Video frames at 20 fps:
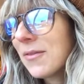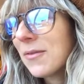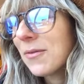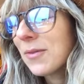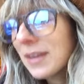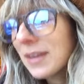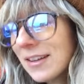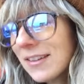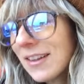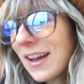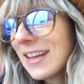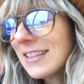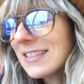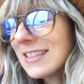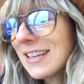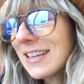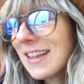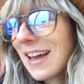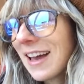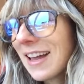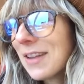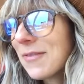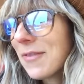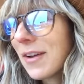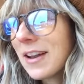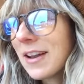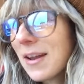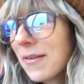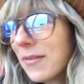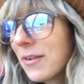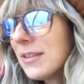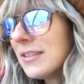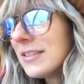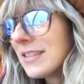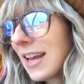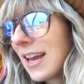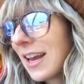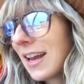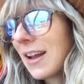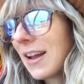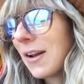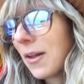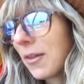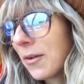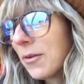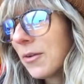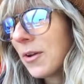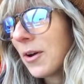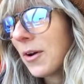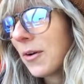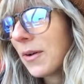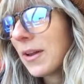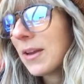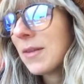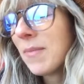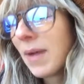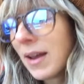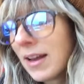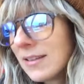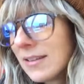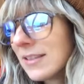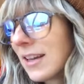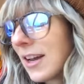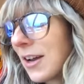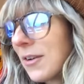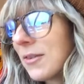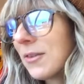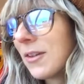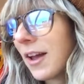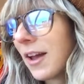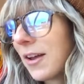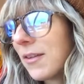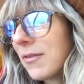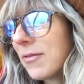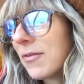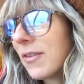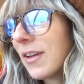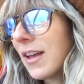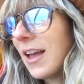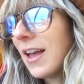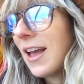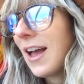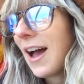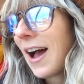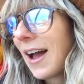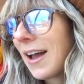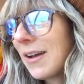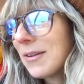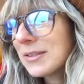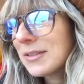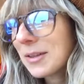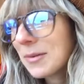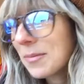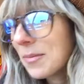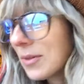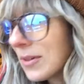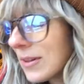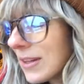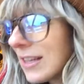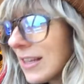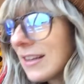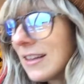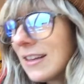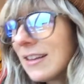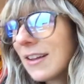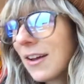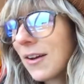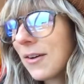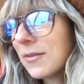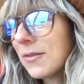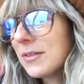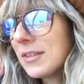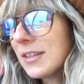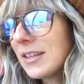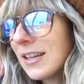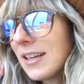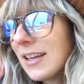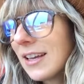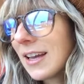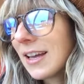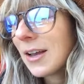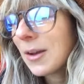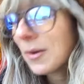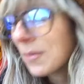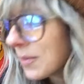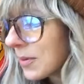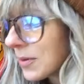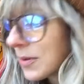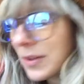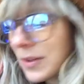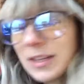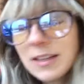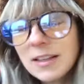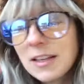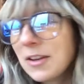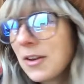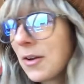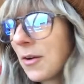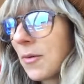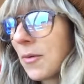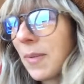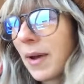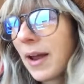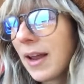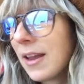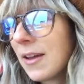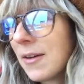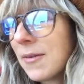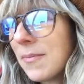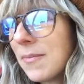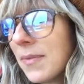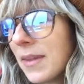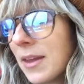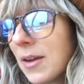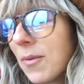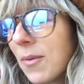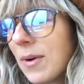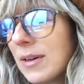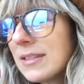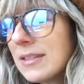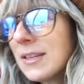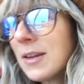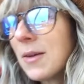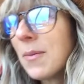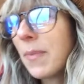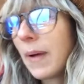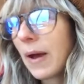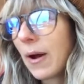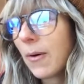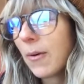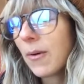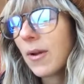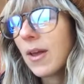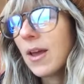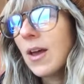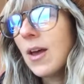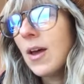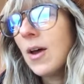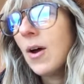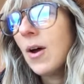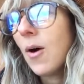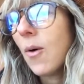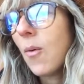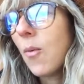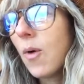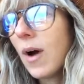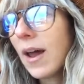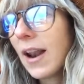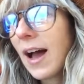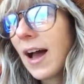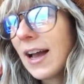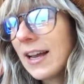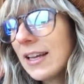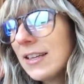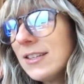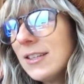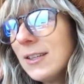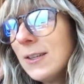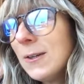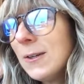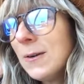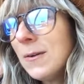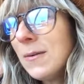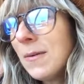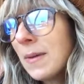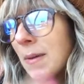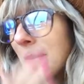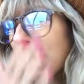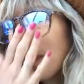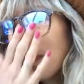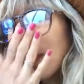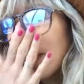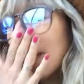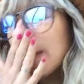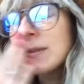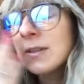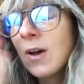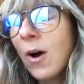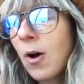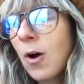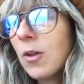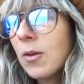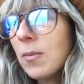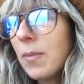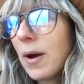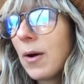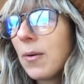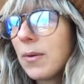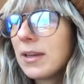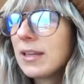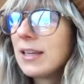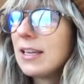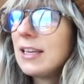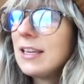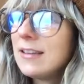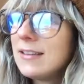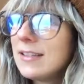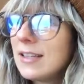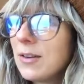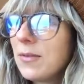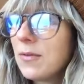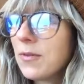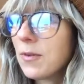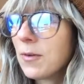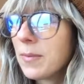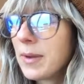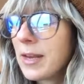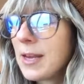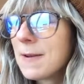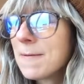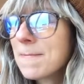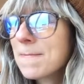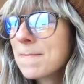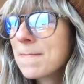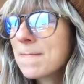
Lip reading: Realizing that if I never sang another note in my entire life, I was completely loved and completely known by him. It wasn't about what I do. It was all about what he did for me.